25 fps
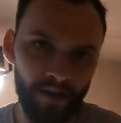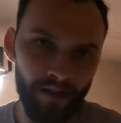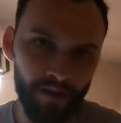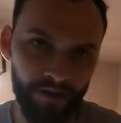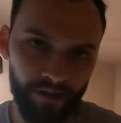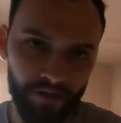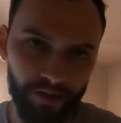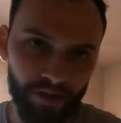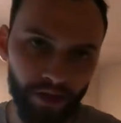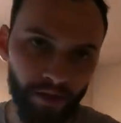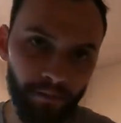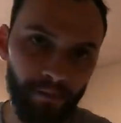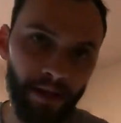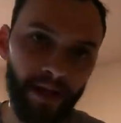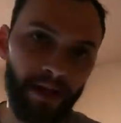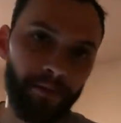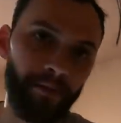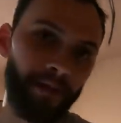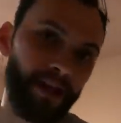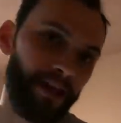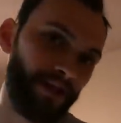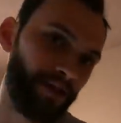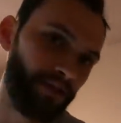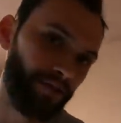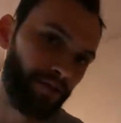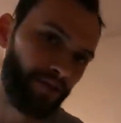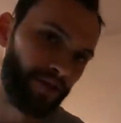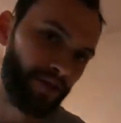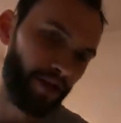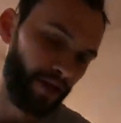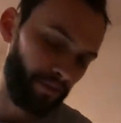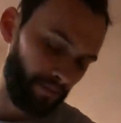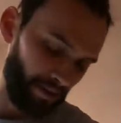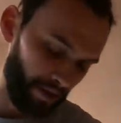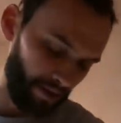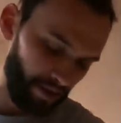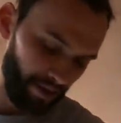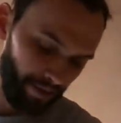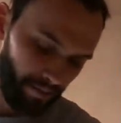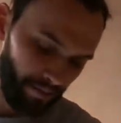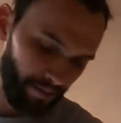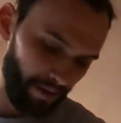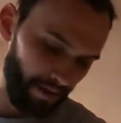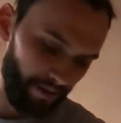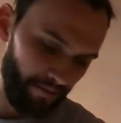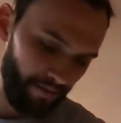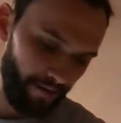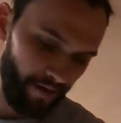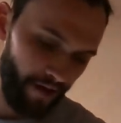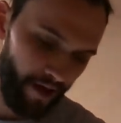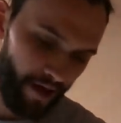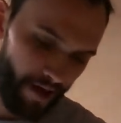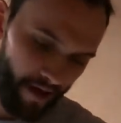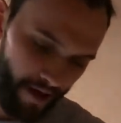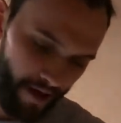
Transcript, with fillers: the top millimetre or so, because we've